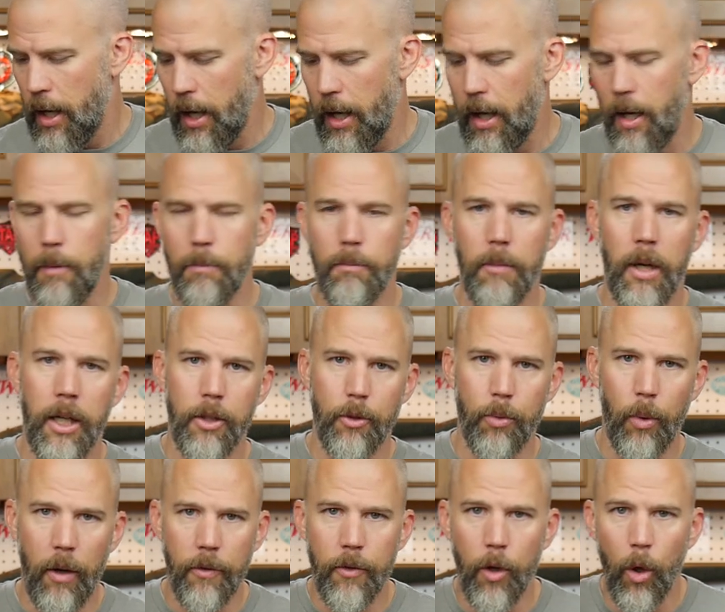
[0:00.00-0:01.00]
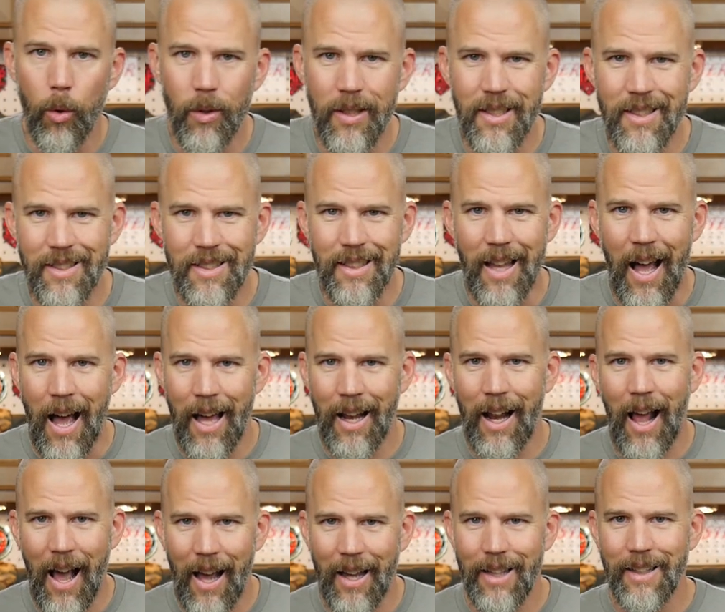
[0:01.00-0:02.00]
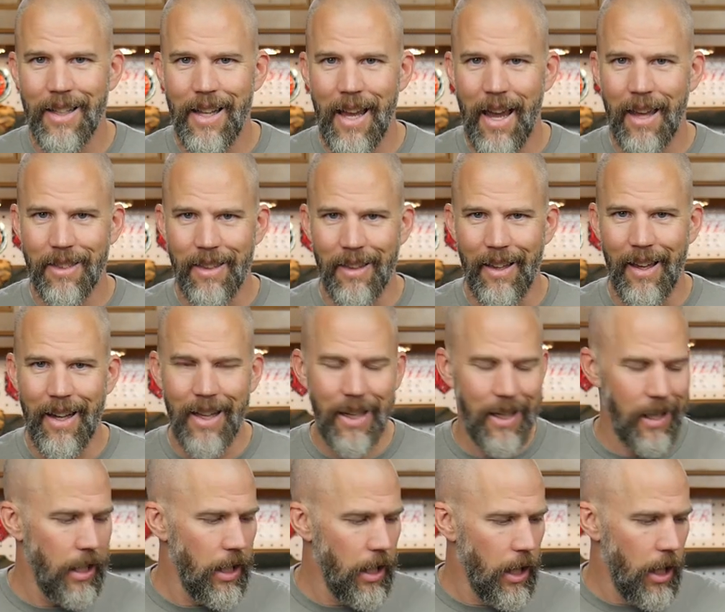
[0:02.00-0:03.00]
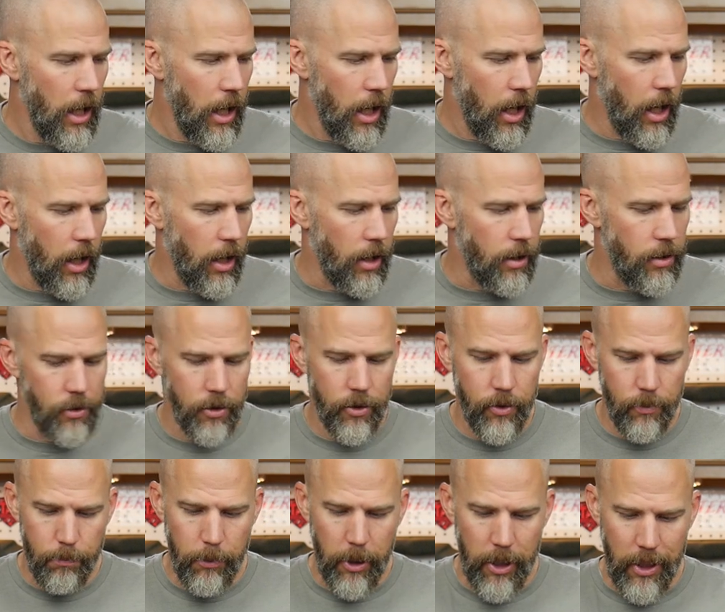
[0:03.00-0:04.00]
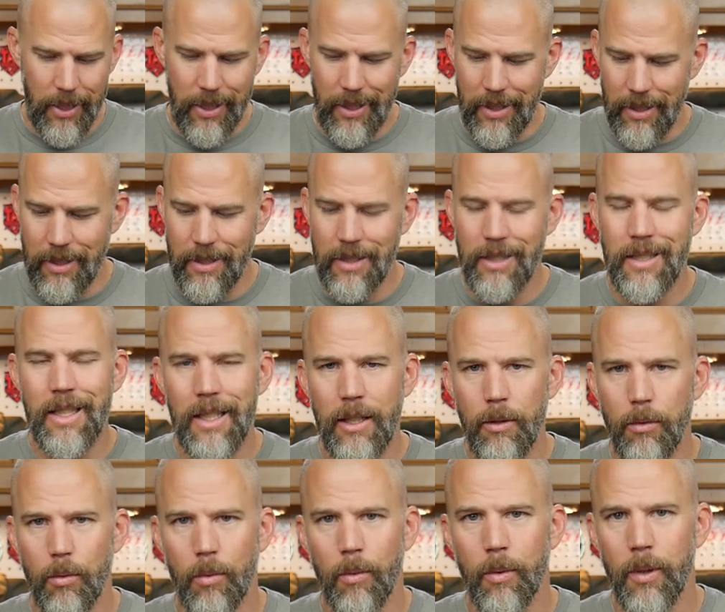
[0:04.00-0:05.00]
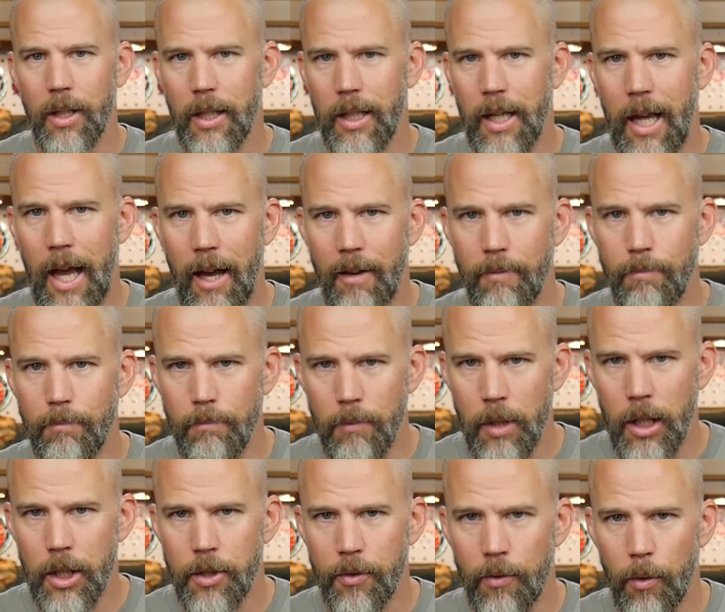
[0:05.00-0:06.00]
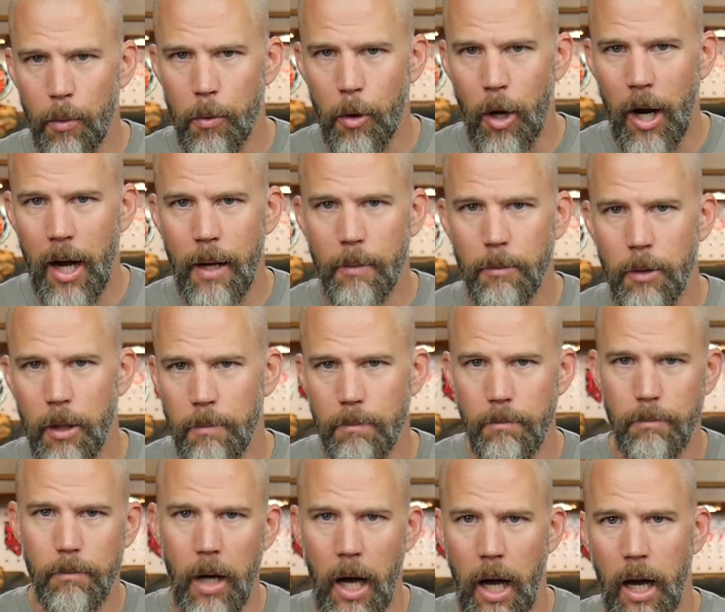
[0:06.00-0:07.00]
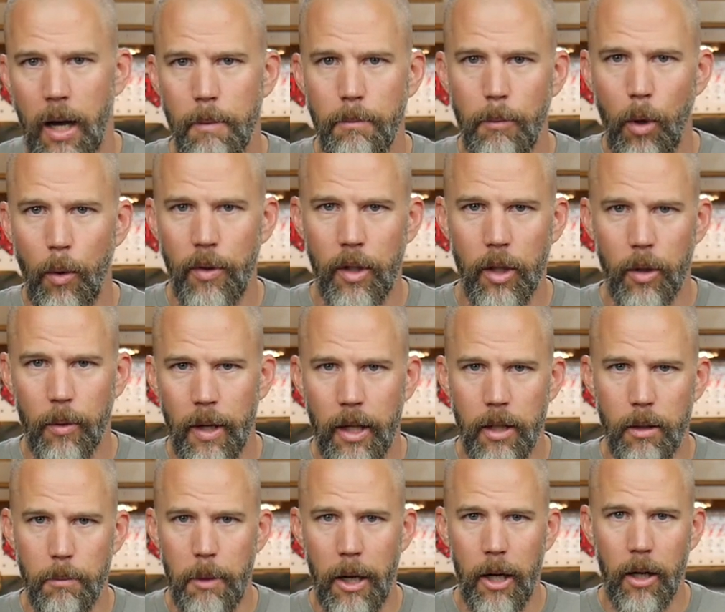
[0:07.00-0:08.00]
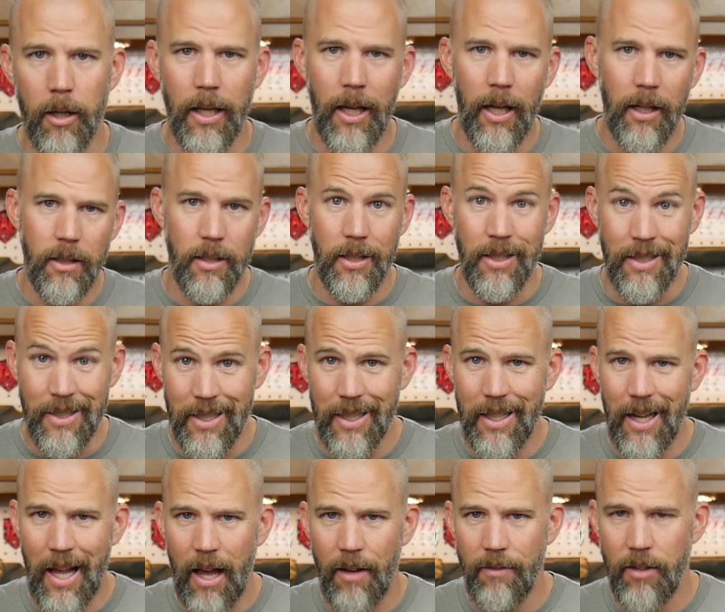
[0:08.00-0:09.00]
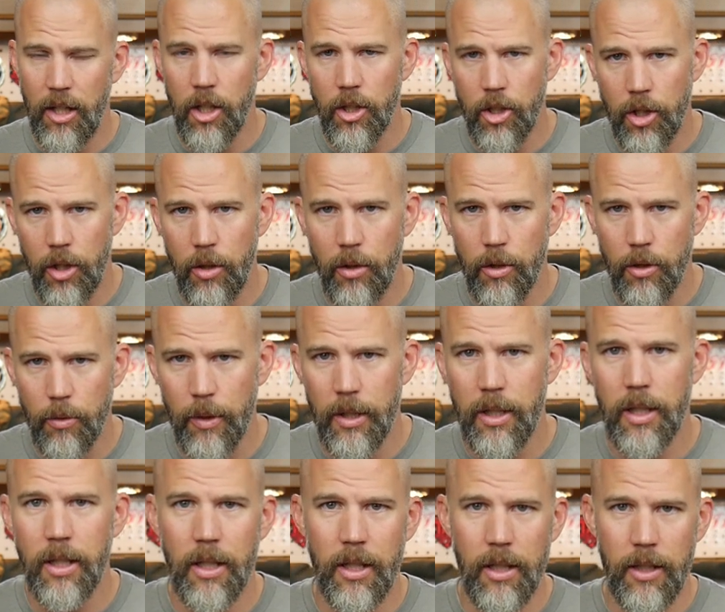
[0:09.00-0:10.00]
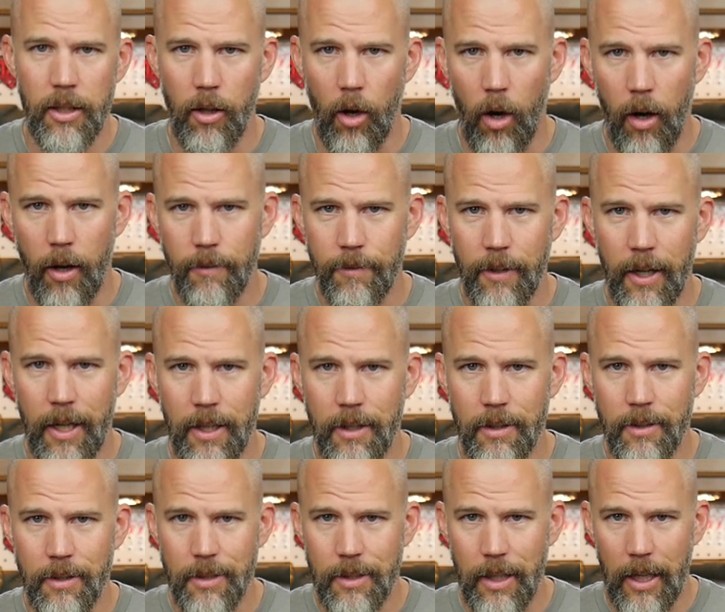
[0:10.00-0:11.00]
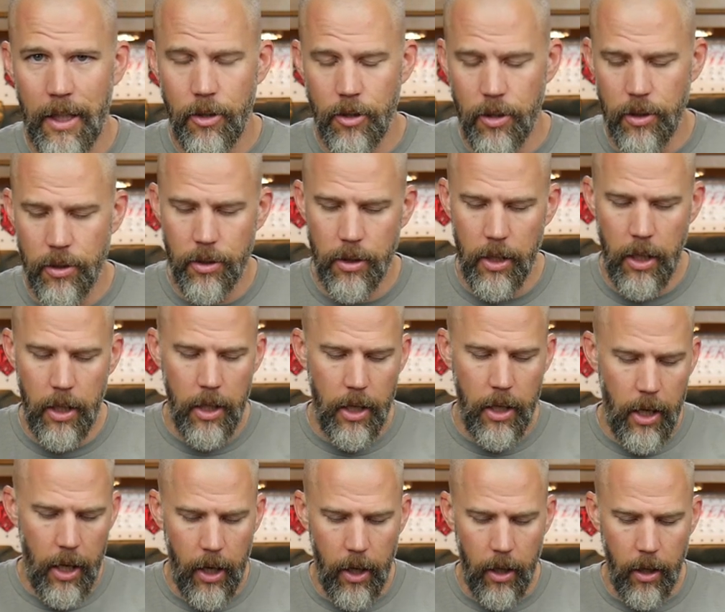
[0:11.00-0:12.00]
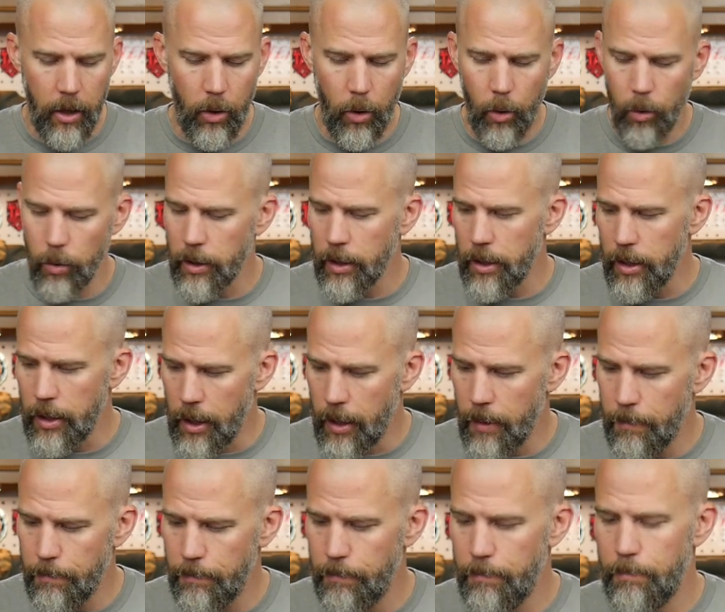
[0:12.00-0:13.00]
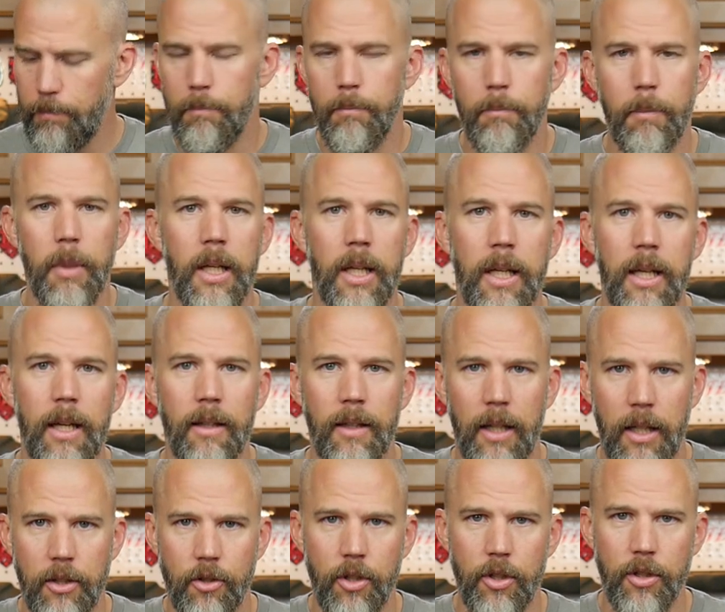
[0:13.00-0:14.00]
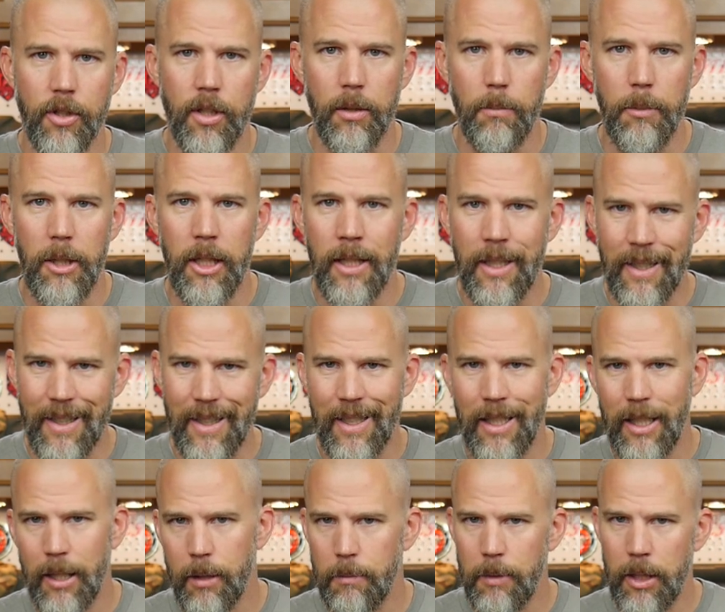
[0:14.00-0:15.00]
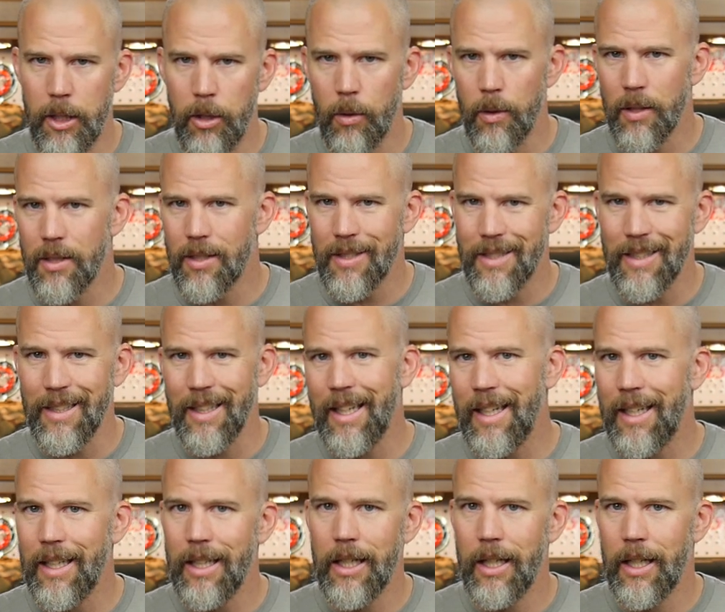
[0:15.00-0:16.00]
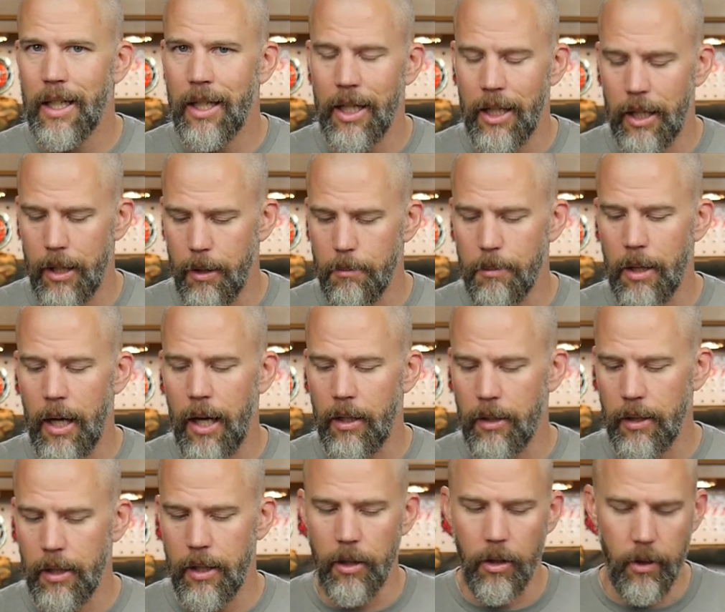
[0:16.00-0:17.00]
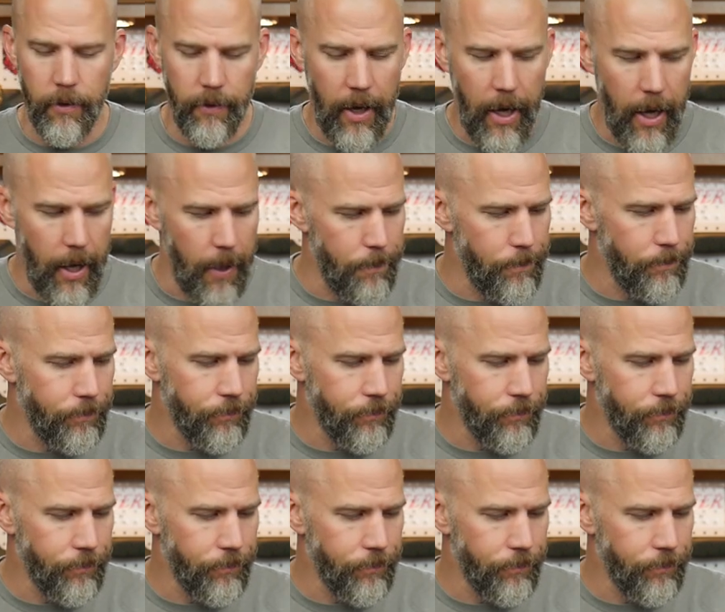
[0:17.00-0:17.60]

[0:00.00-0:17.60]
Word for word: Uh, my twelve-year-old is not highly athletic, uh, but he didn't really have much of a problem uh, moving it around the barricades. He did have issues with it in the offhand stages, uh, holding it up, but again, that's just going to be getting him into a sling and getting him dialed in on that.